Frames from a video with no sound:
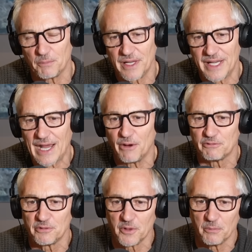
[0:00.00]
playing out
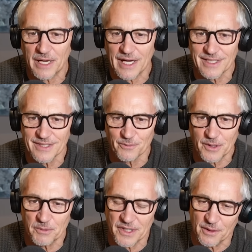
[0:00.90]
from the back, didn't we?
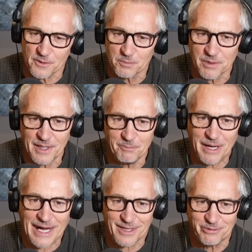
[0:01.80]
But that was playing
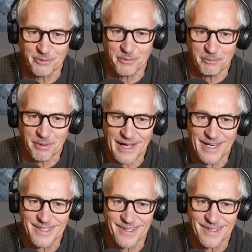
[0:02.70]
back from the back.